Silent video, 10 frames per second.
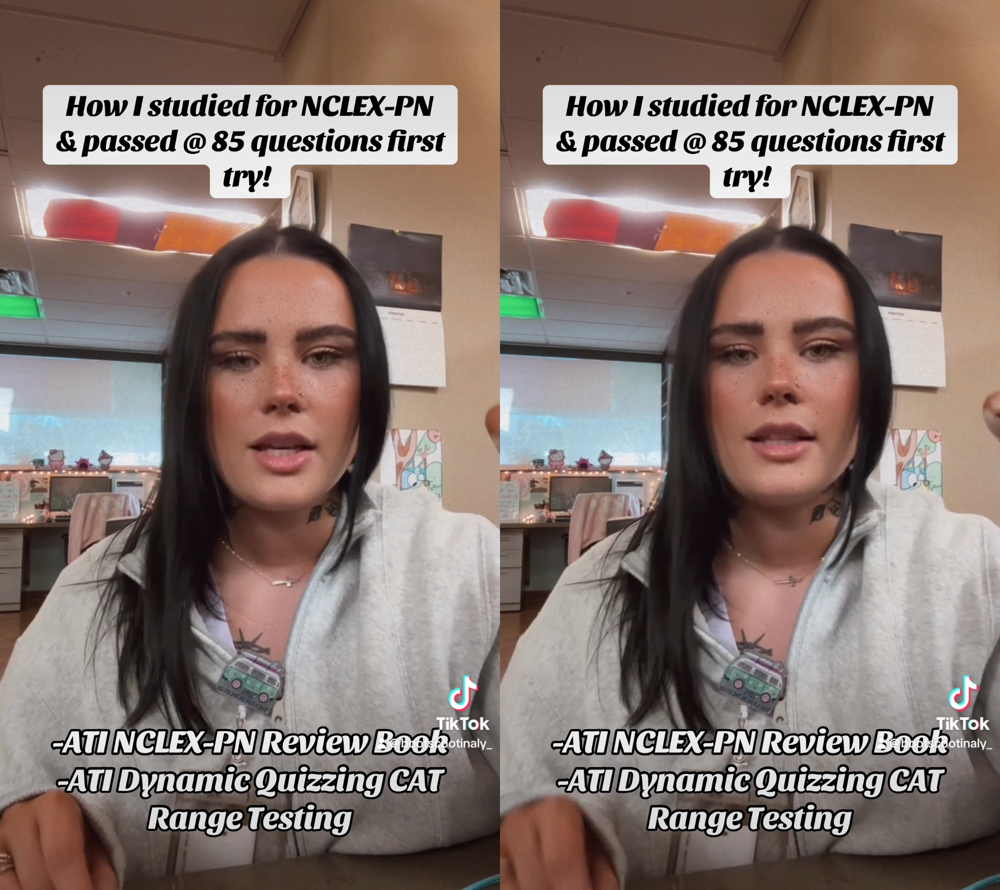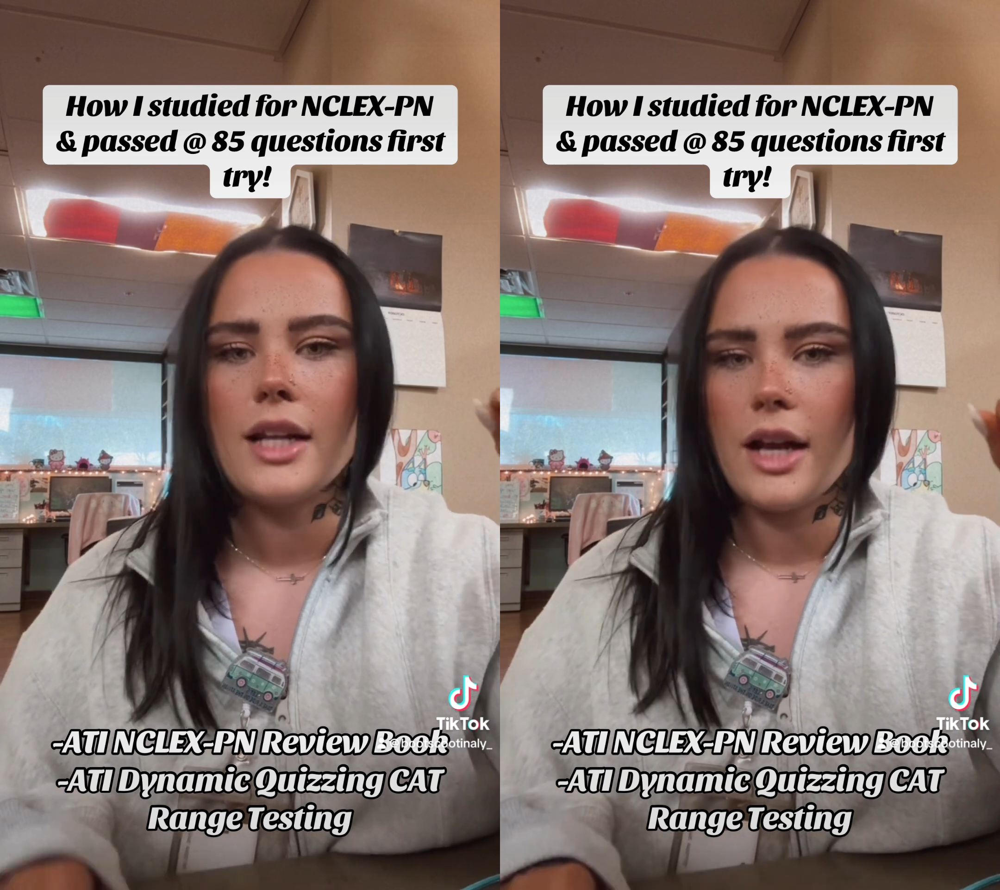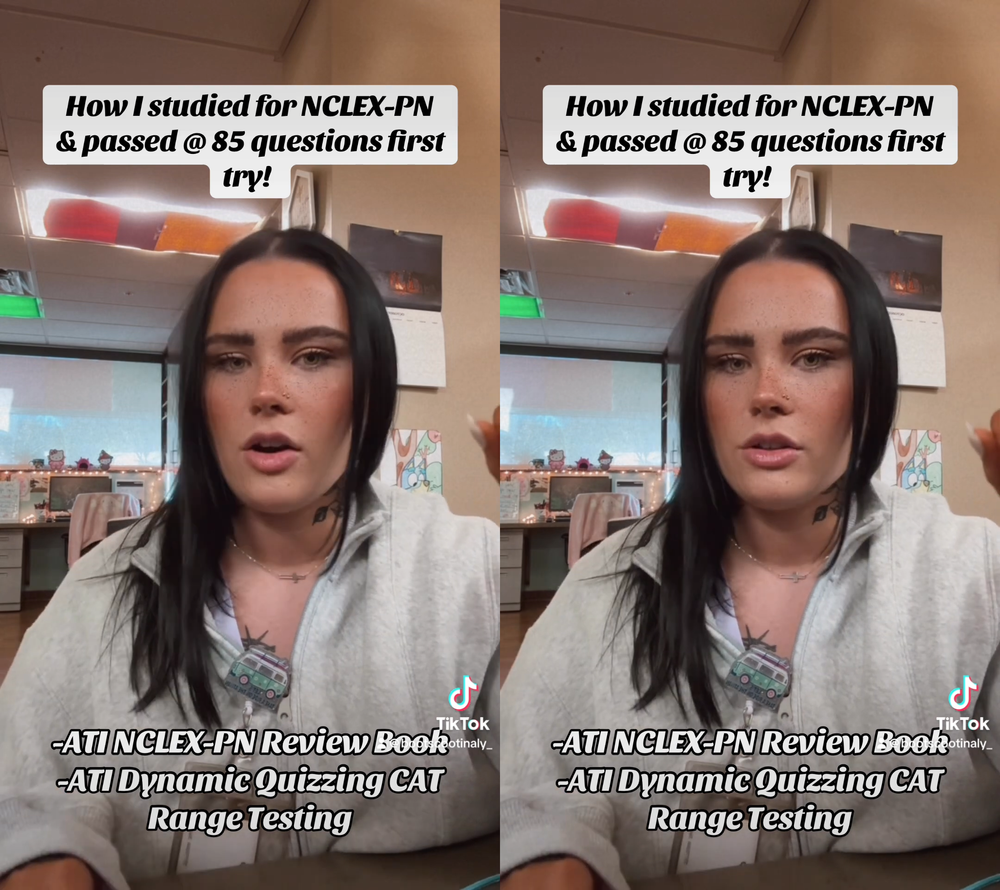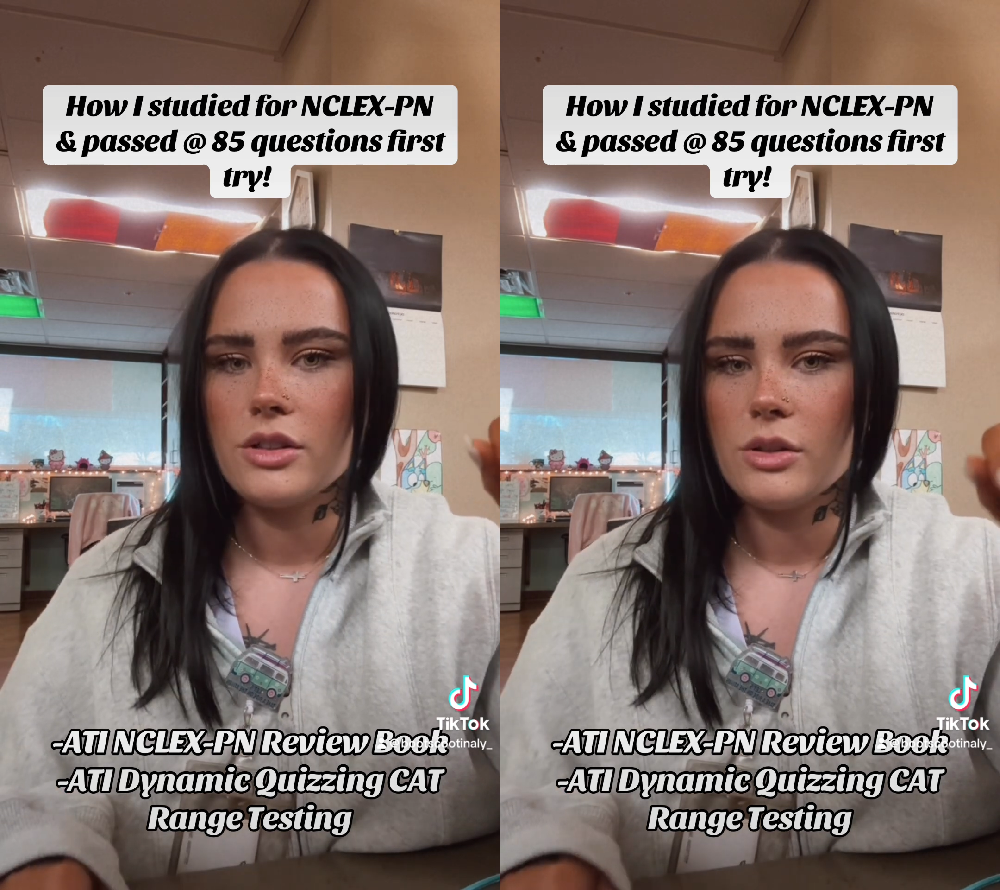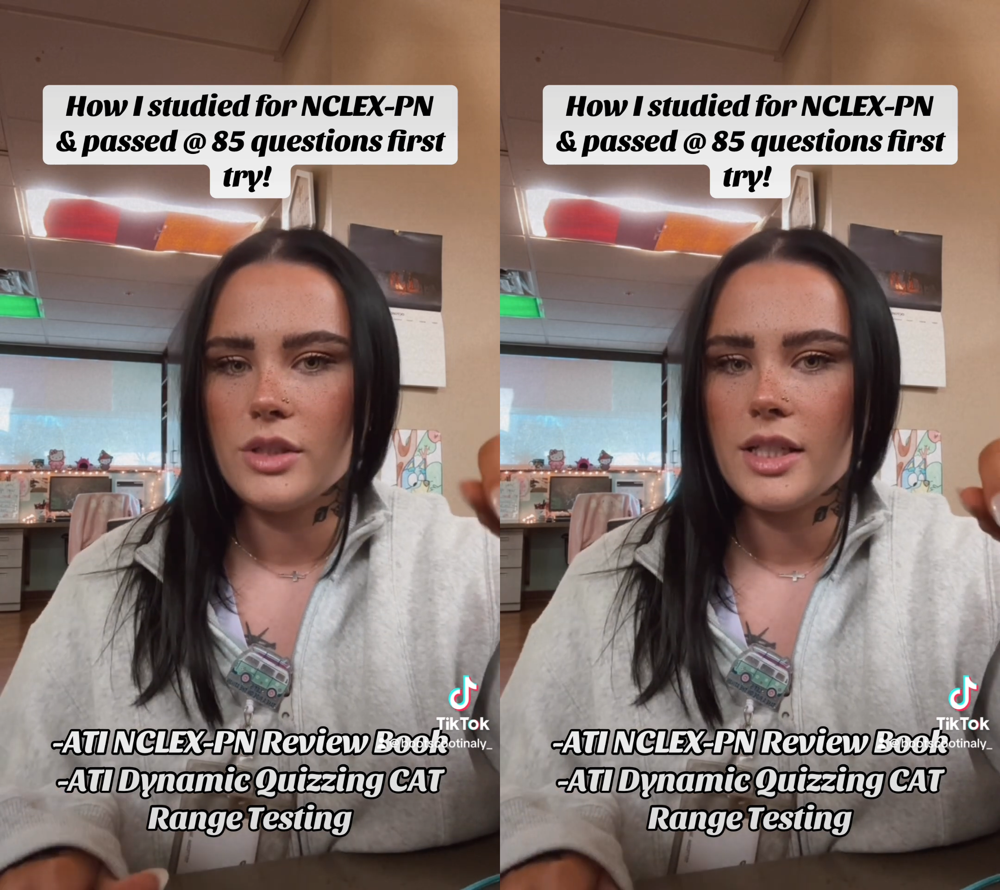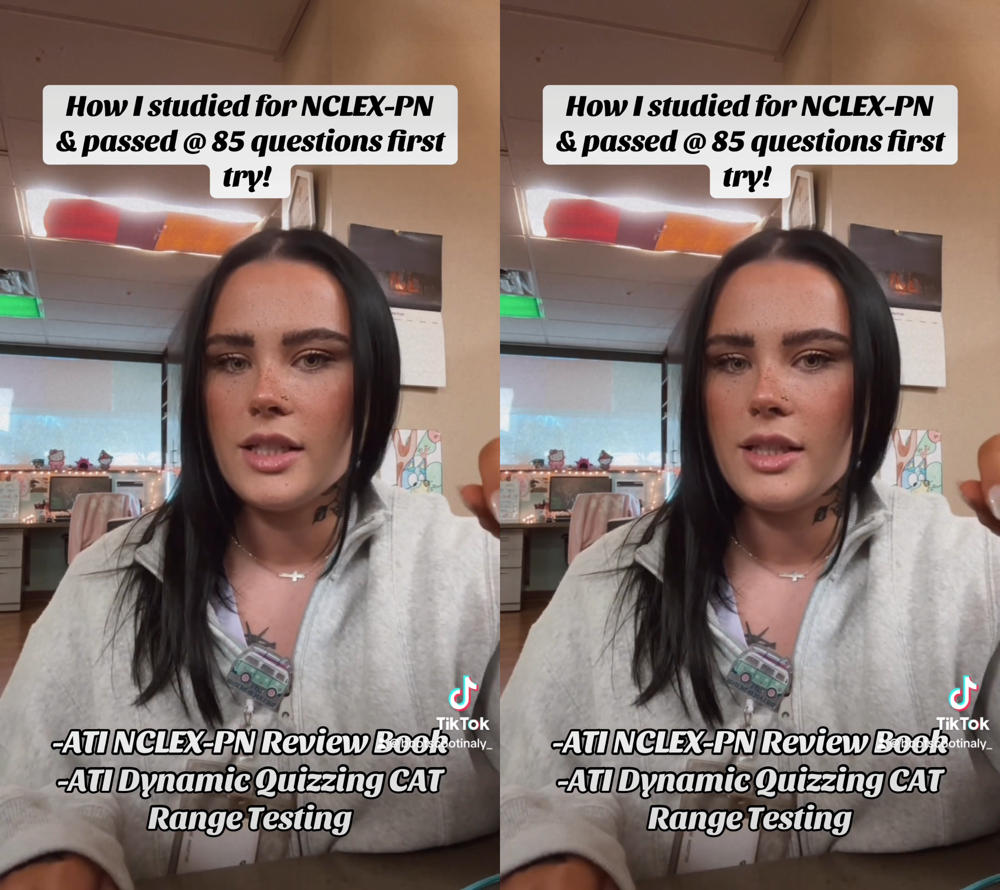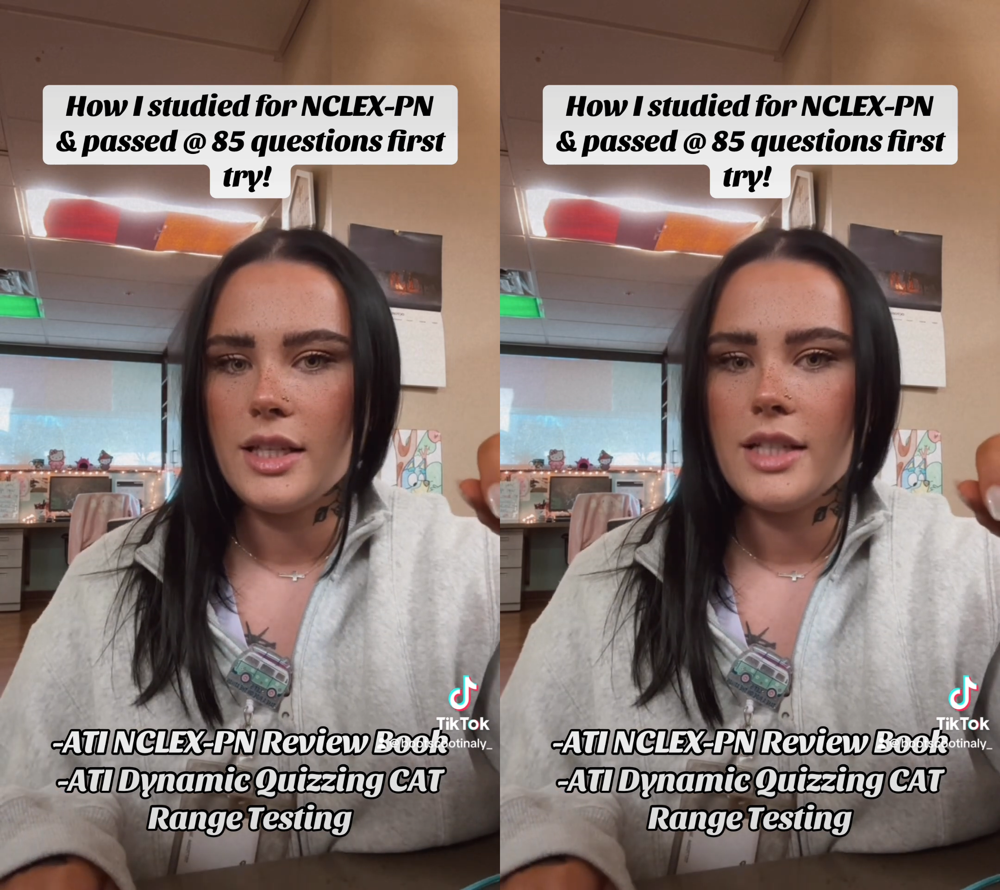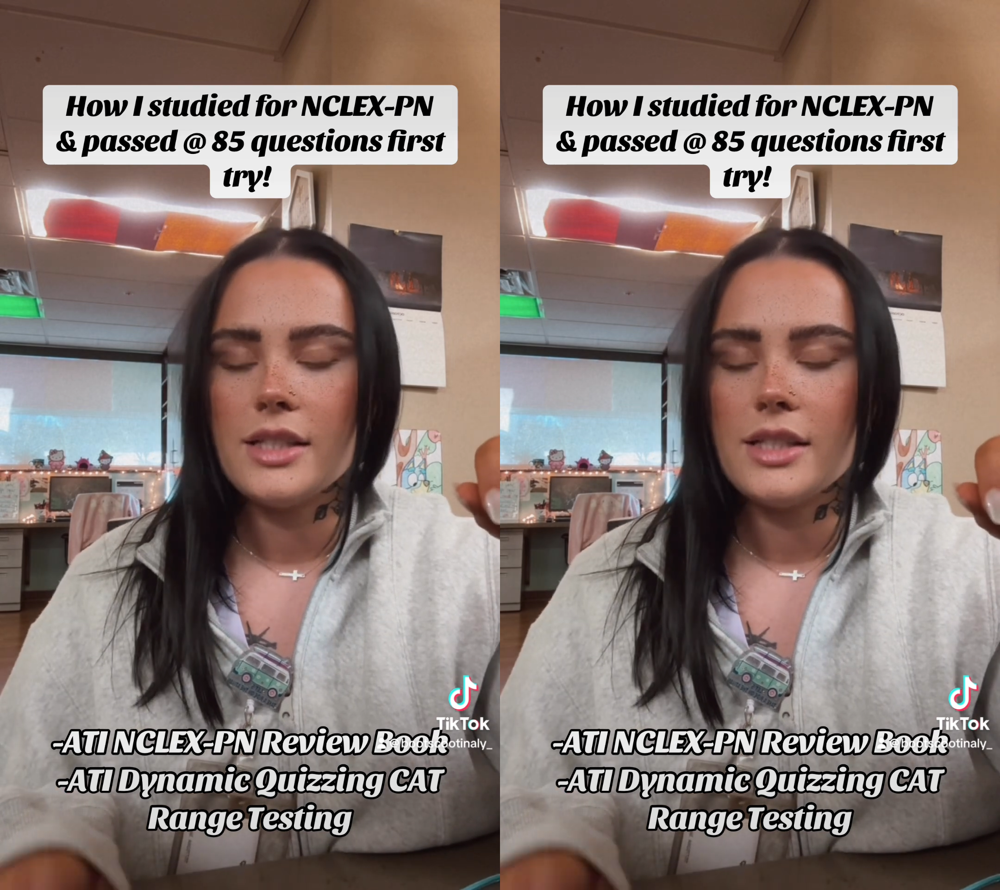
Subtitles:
and then I also did the